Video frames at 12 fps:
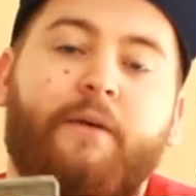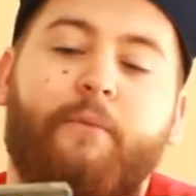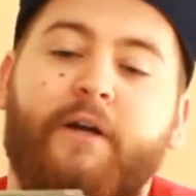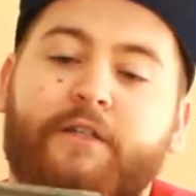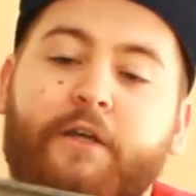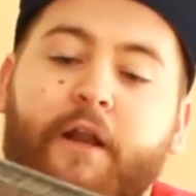It
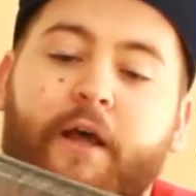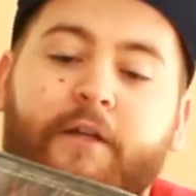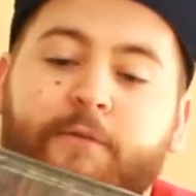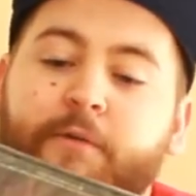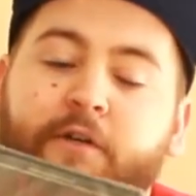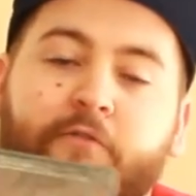might turn out
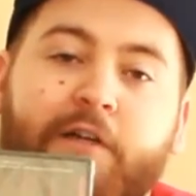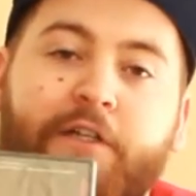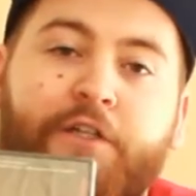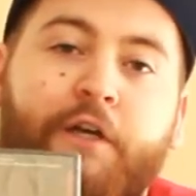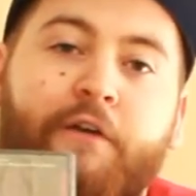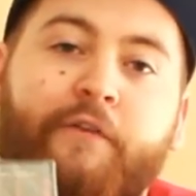to be a really
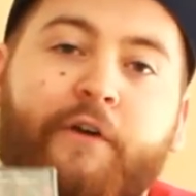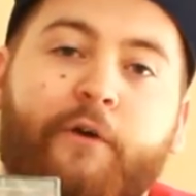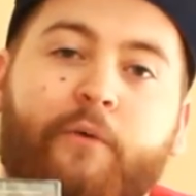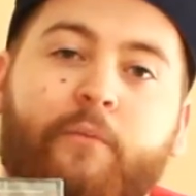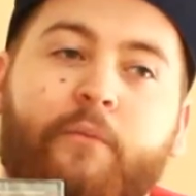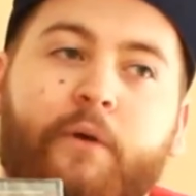shitty
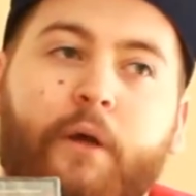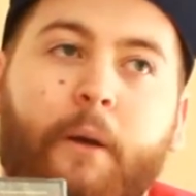film,